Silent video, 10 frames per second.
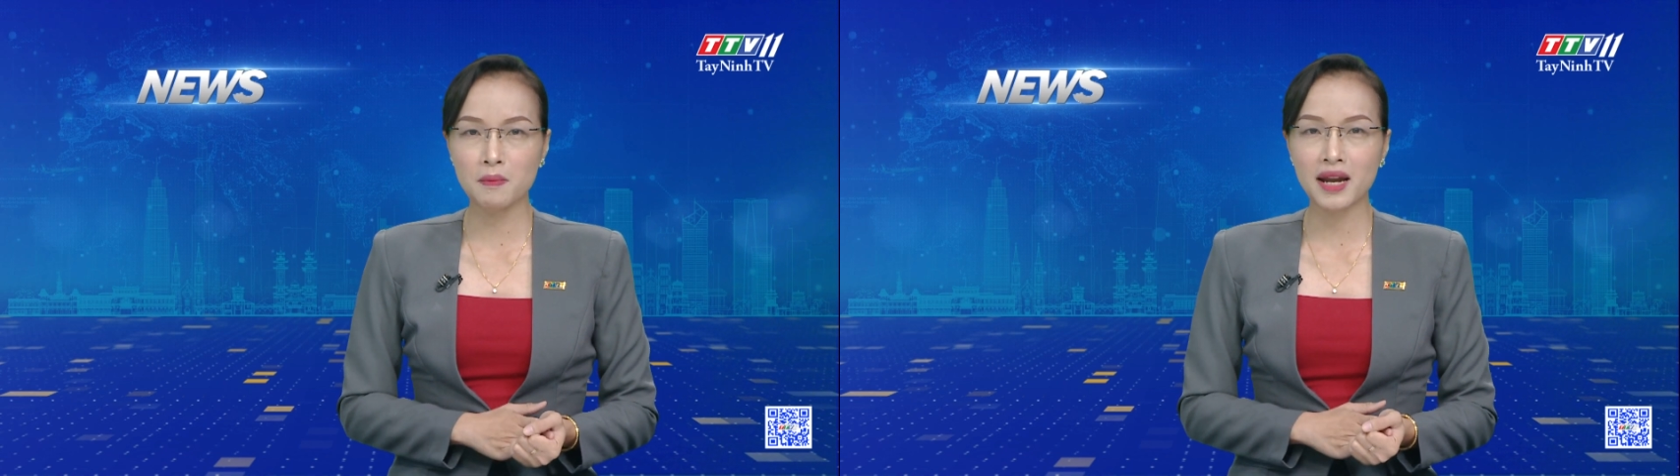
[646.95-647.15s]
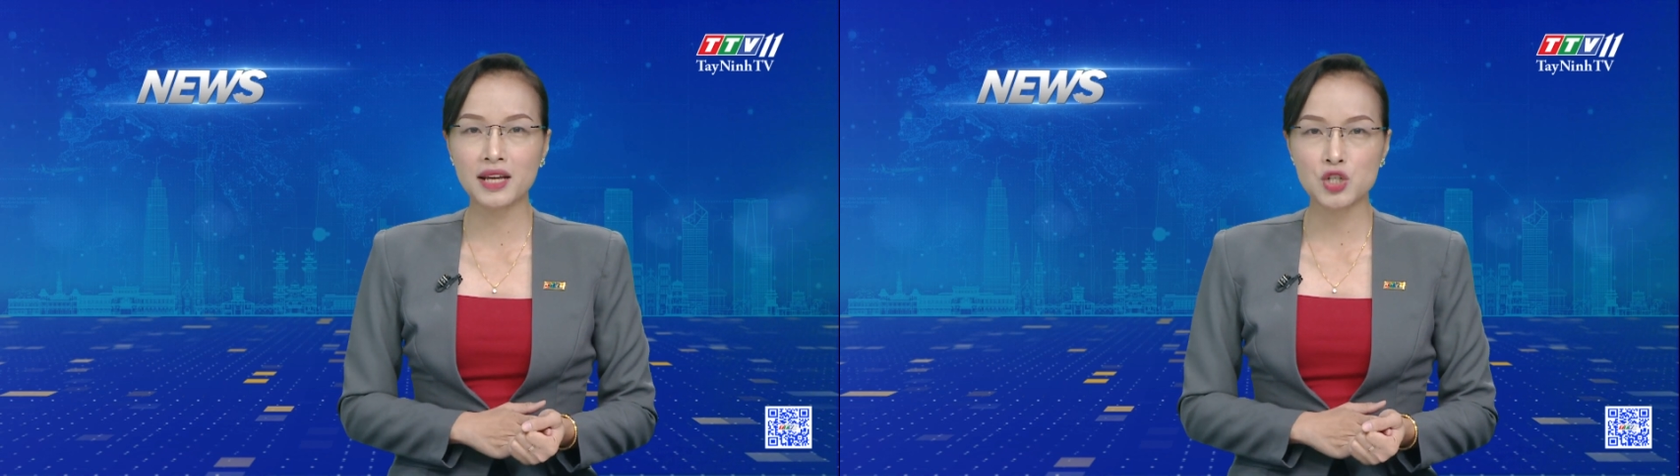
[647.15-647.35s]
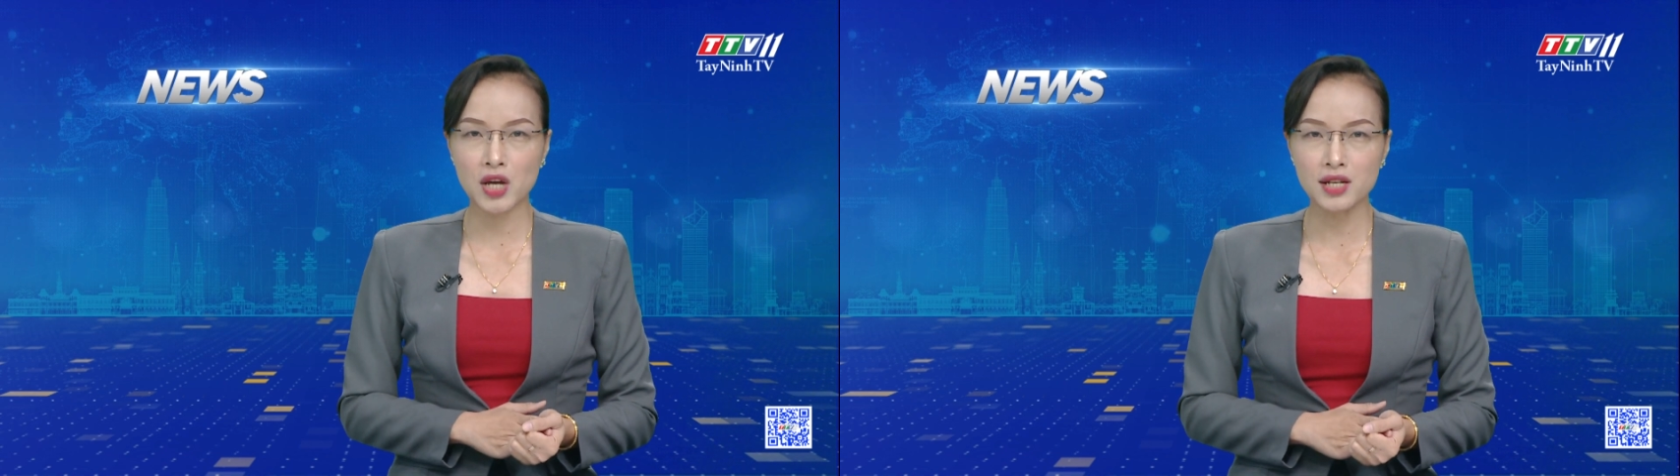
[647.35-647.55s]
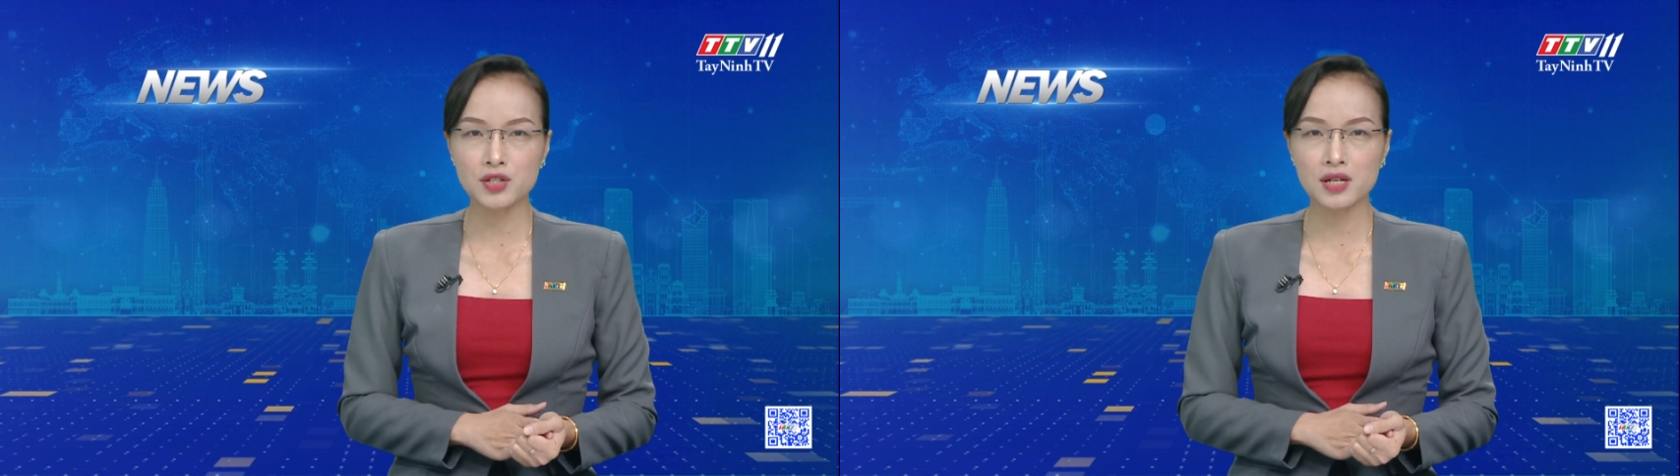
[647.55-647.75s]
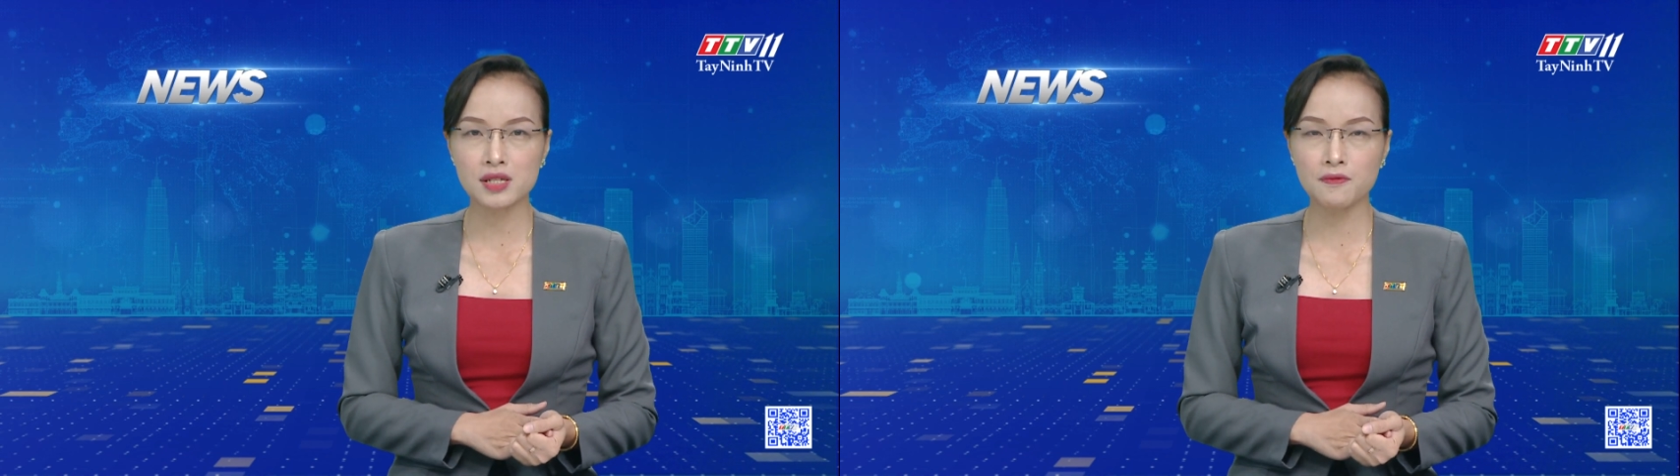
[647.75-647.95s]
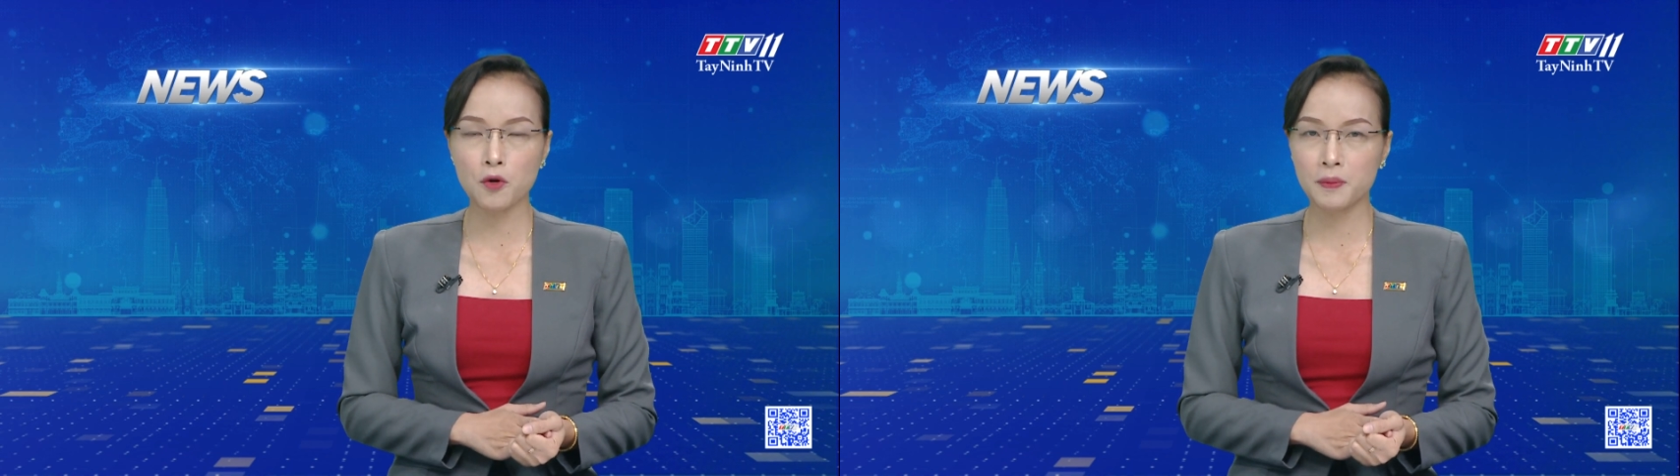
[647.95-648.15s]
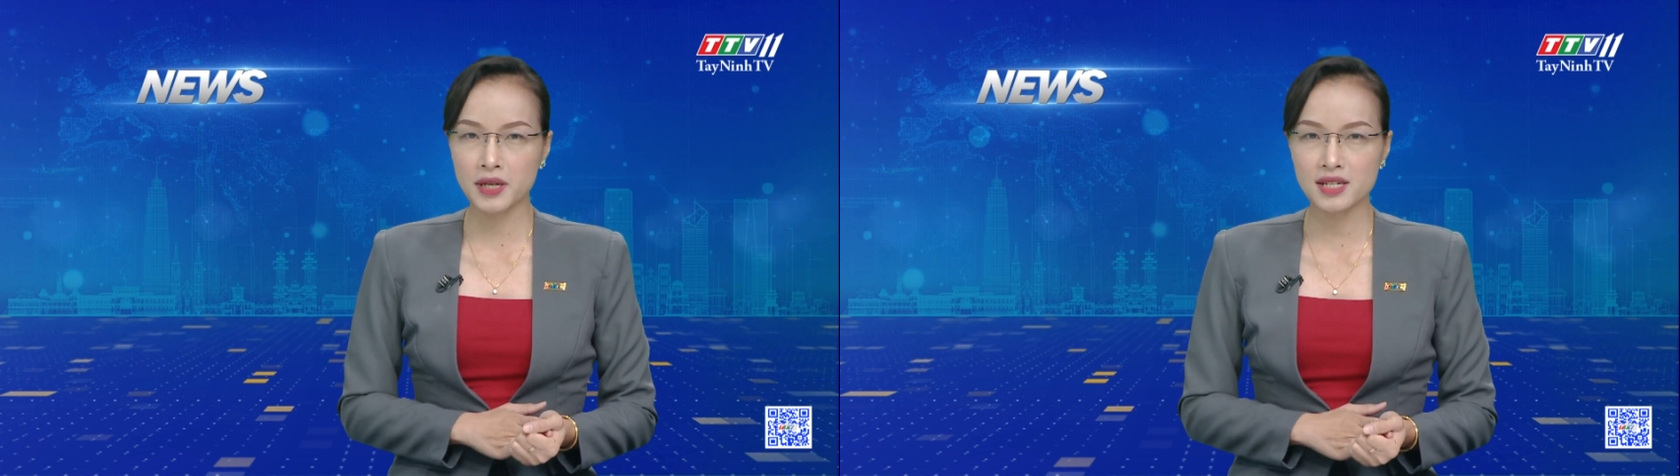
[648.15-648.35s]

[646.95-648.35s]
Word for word: many challenges for